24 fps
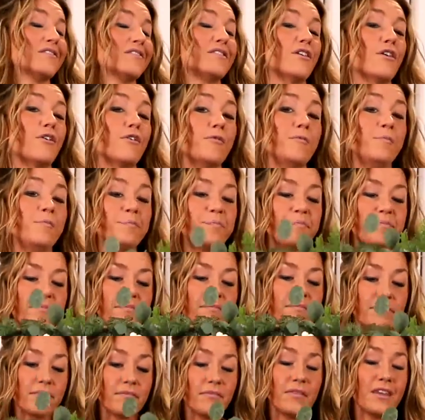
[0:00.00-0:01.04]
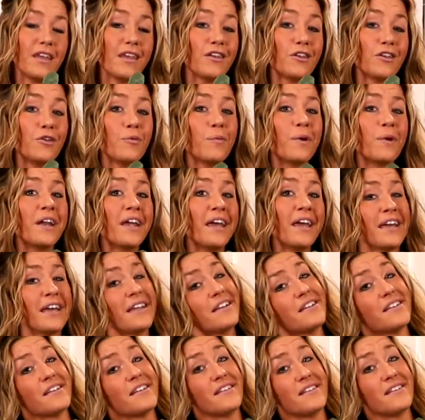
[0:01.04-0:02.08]
So you want to
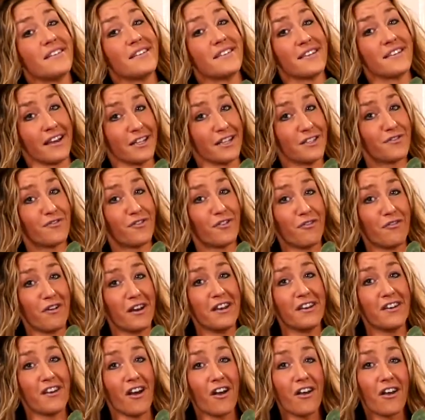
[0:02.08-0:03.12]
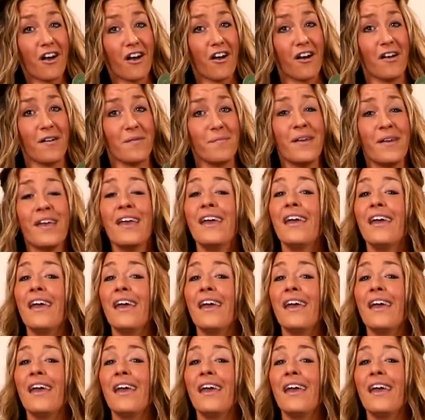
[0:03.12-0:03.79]
head to designsforrent.com.